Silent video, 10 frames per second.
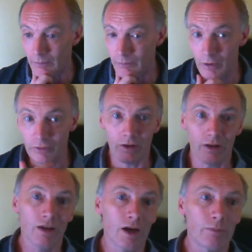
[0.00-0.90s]
Most of the
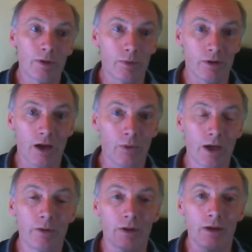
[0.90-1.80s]
time, people get
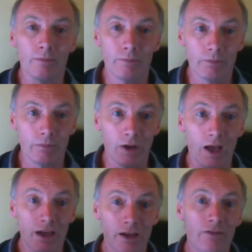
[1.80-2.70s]
away with it. But
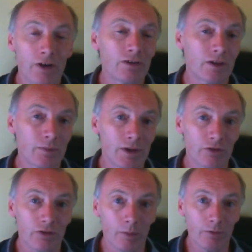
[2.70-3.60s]
I have actually been
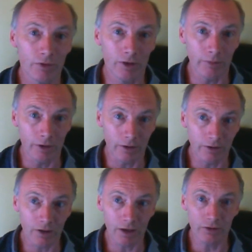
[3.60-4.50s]
stopped filming on a
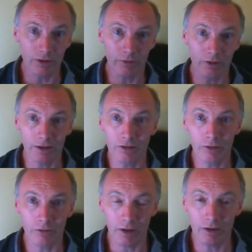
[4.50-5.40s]
station. It was
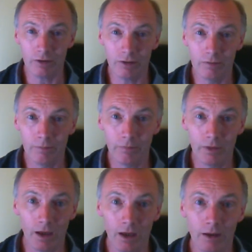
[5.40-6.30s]
Liso Station
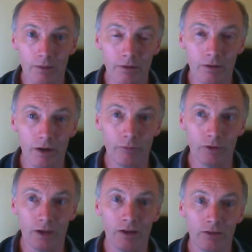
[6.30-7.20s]
several
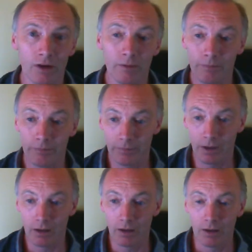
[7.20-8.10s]
years ago.
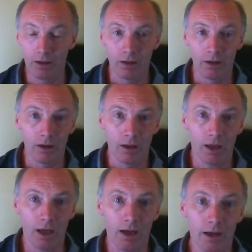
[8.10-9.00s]

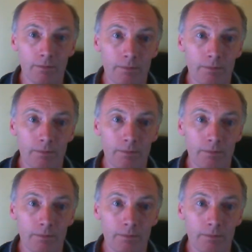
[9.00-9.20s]
Yeah,